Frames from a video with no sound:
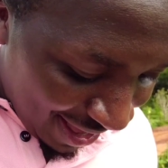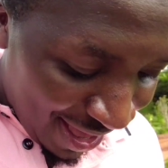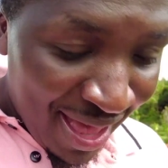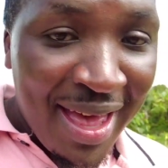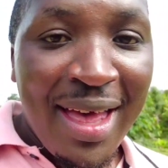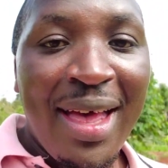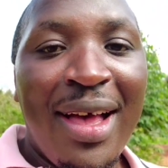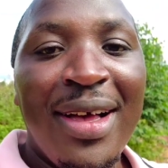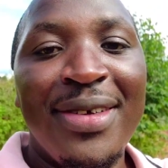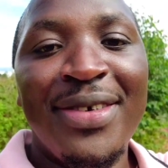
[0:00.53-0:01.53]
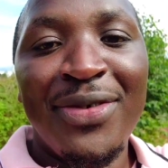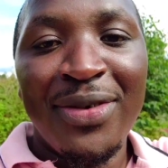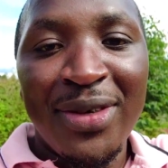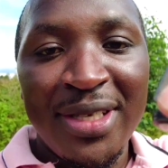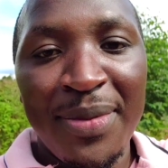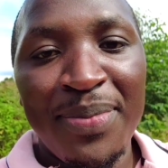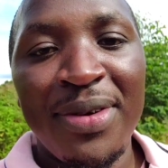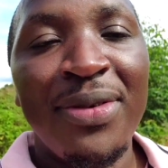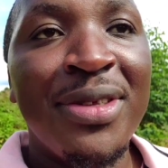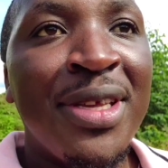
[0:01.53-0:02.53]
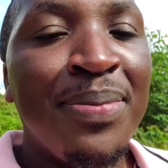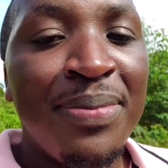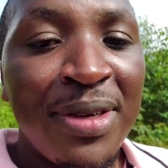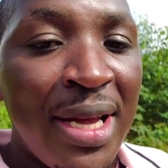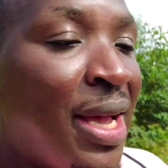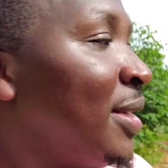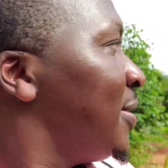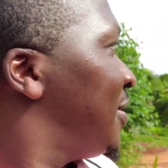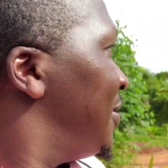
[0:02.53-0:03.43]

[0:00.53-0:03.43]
Hey, what's up? What's up, guys?